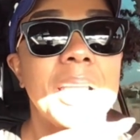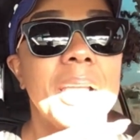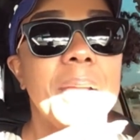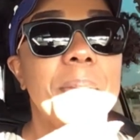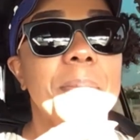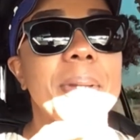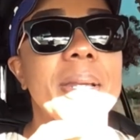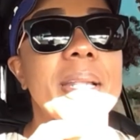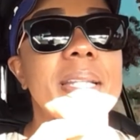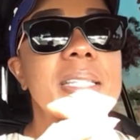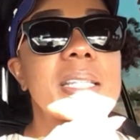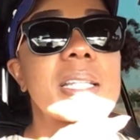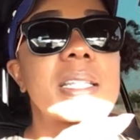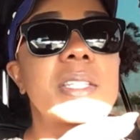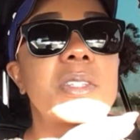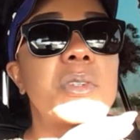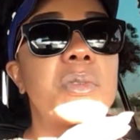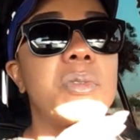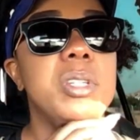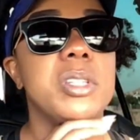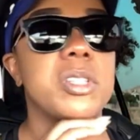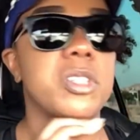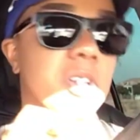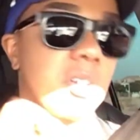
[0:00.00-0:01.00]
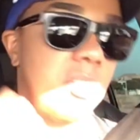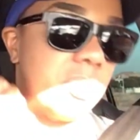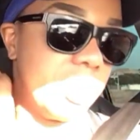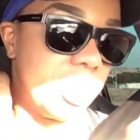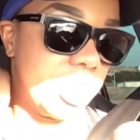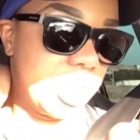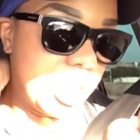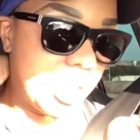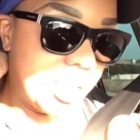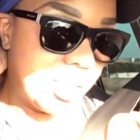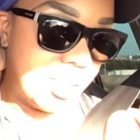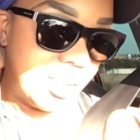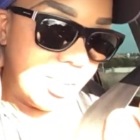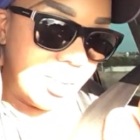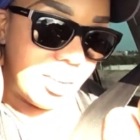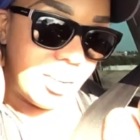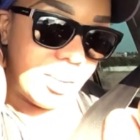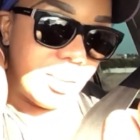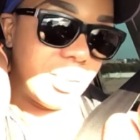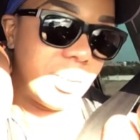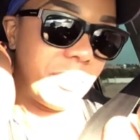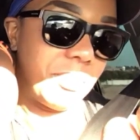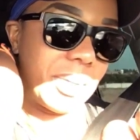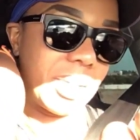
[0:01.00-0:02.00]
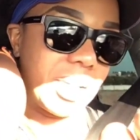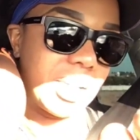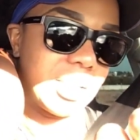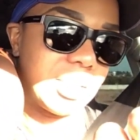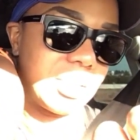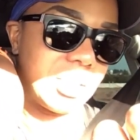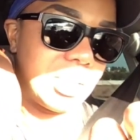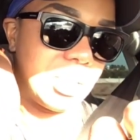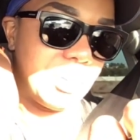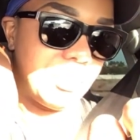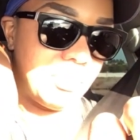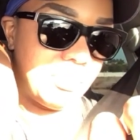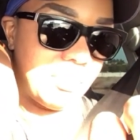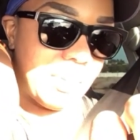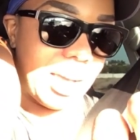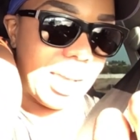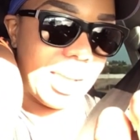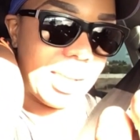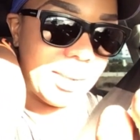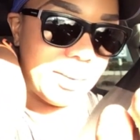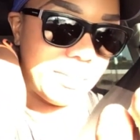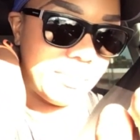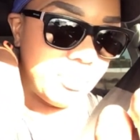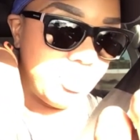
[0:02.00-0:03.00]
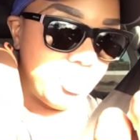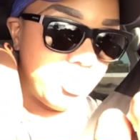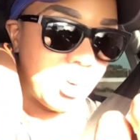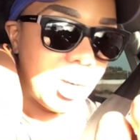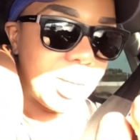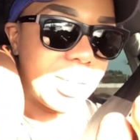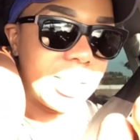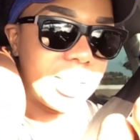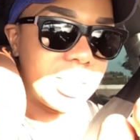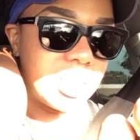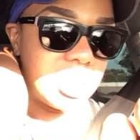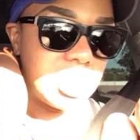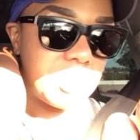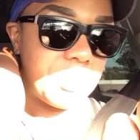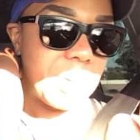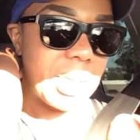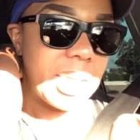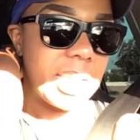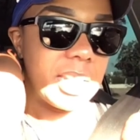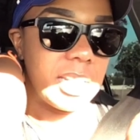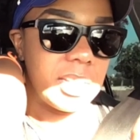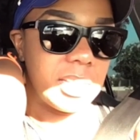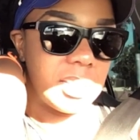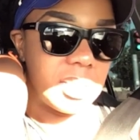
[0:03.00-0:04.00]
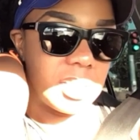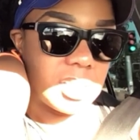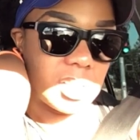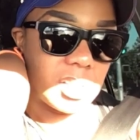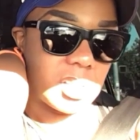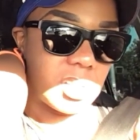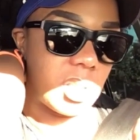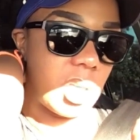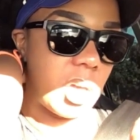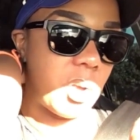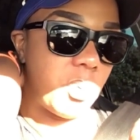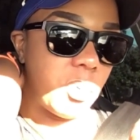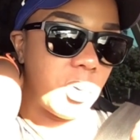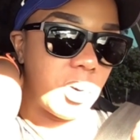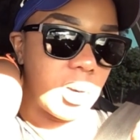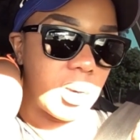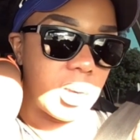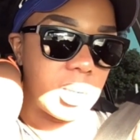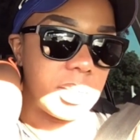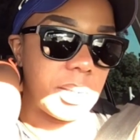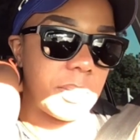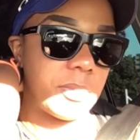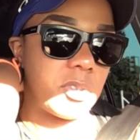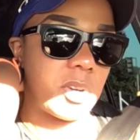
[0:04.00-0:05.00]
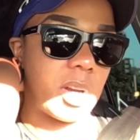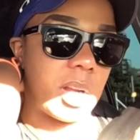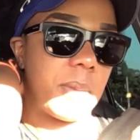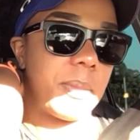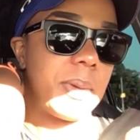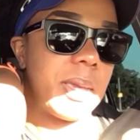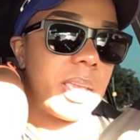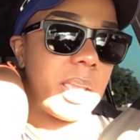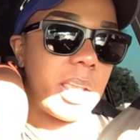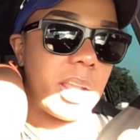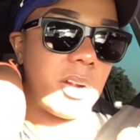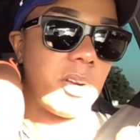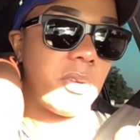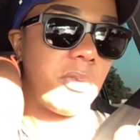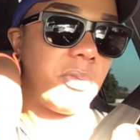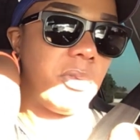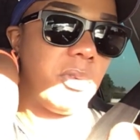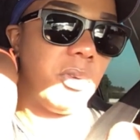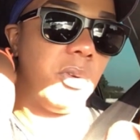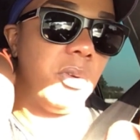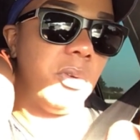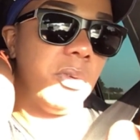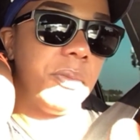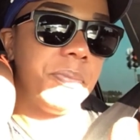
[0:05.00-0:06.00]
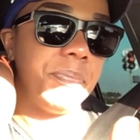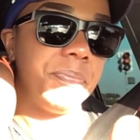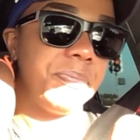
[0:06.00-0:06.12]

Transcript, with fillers: But it's a little discouraging because my running speed is slower because I'm trying to be careful.